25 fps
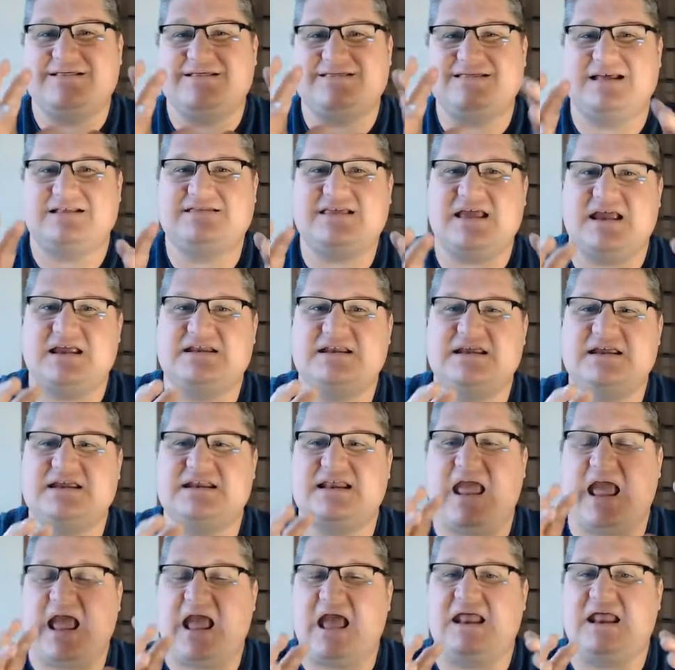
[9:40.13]
that they
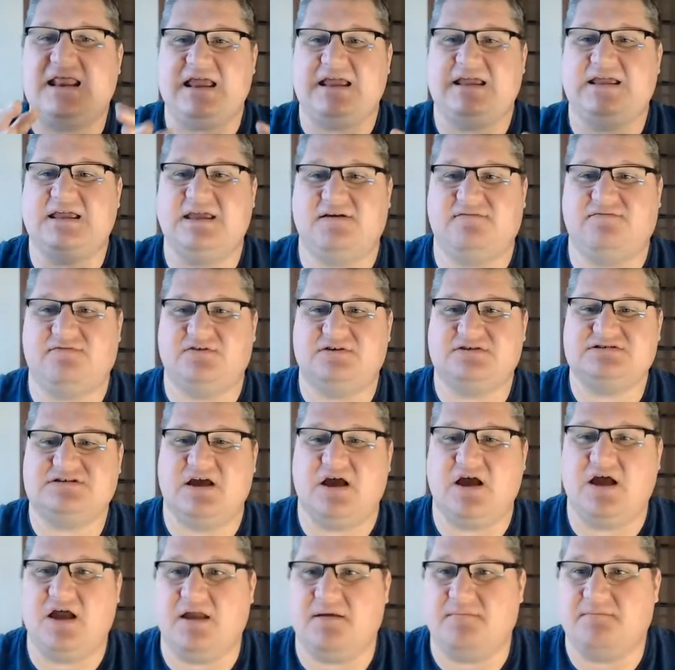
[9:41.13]
need at a given
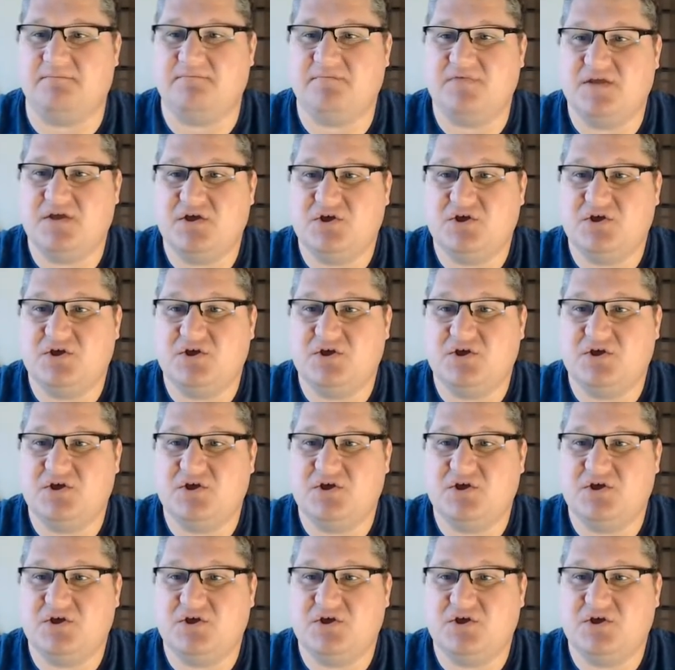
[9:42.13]
time.